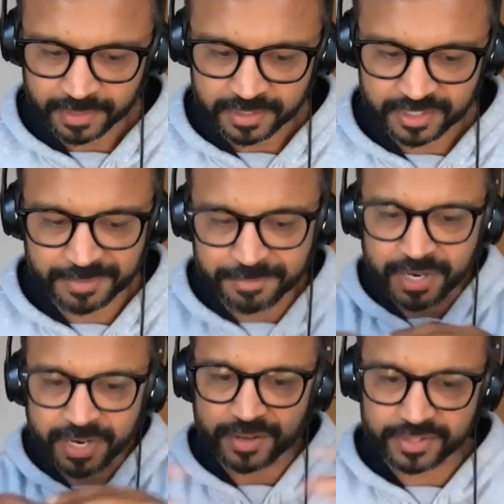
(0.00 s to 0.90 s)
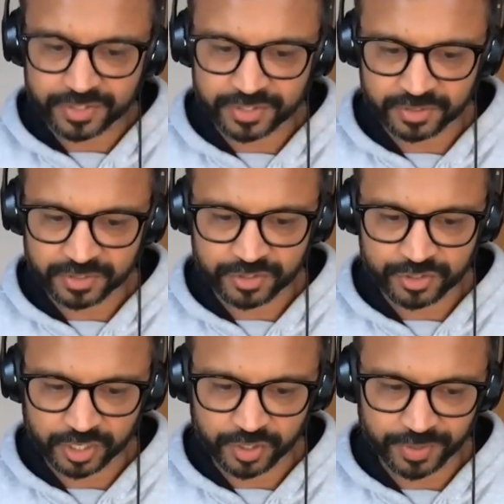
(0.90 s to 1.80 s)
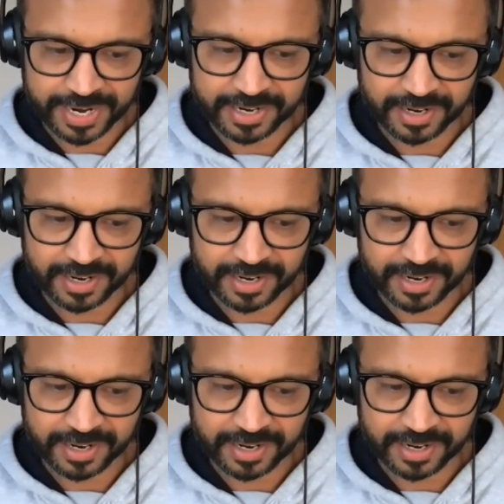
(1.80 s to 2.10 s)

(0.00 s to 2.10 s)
symbionts to create